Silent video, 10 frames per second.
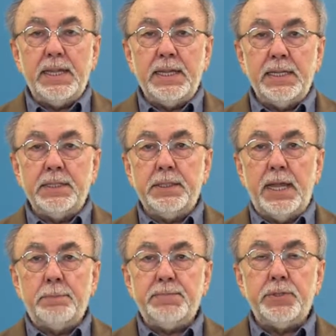
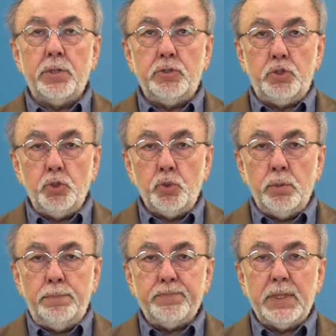In episode two,
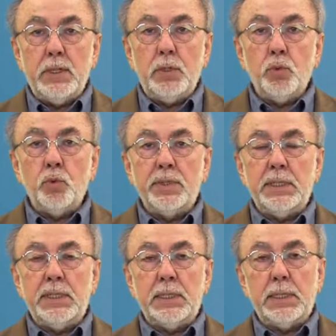
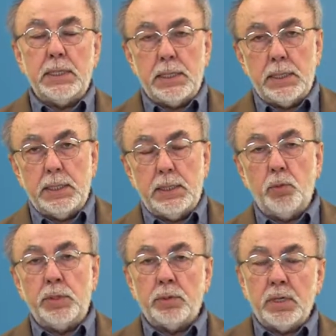we
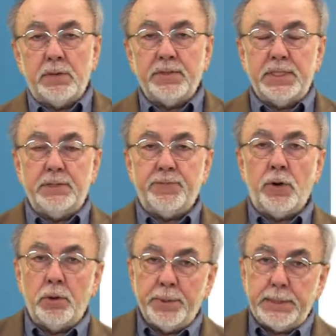will cover the
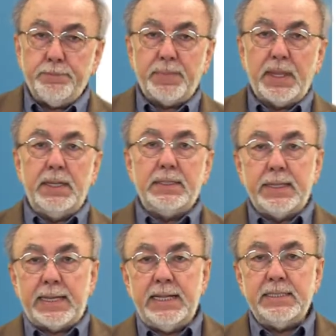following
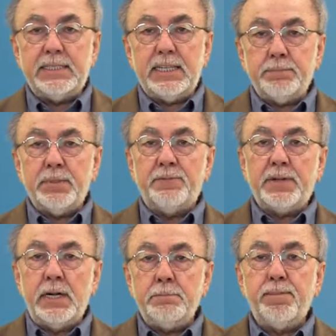the concept
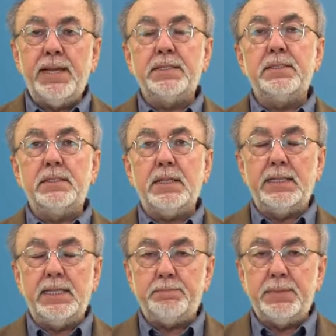of complex
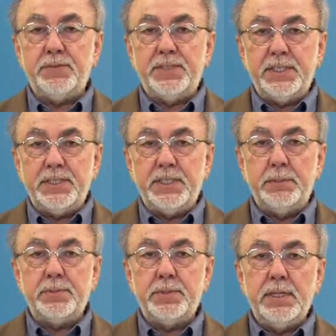adaptive
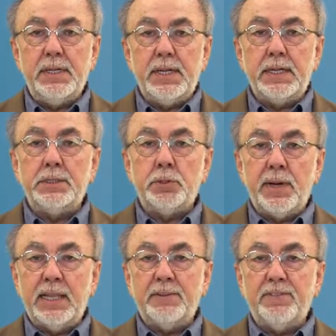systems and the
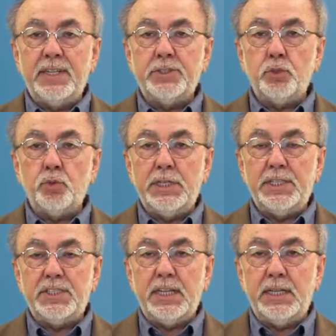relevance to the
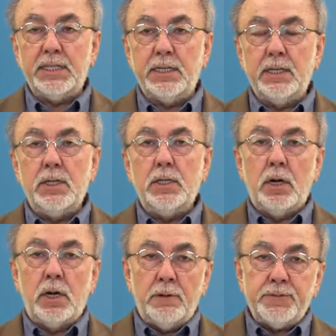study
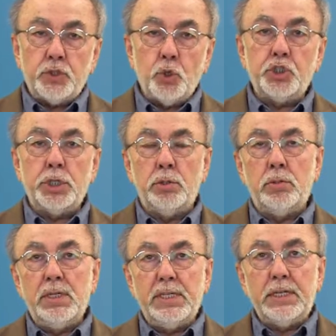of
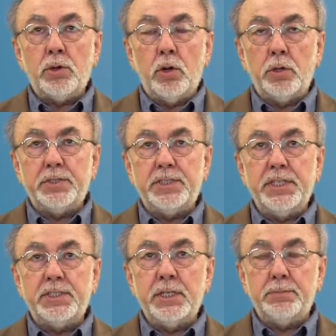social ecological
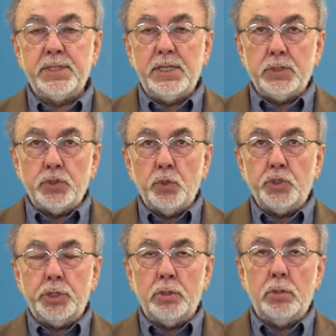systems,
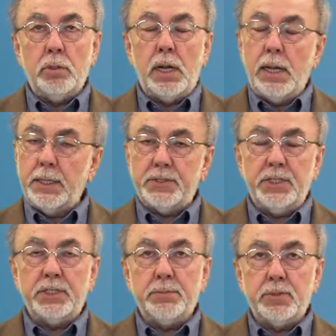social uh,
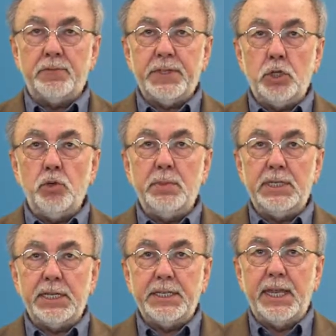systems of
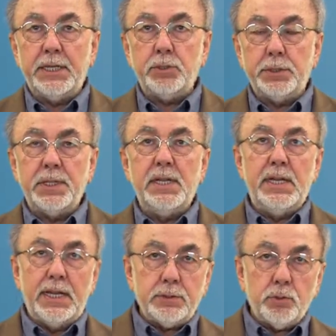human natures,
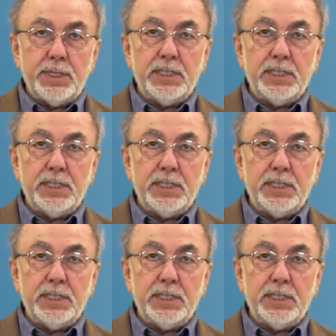as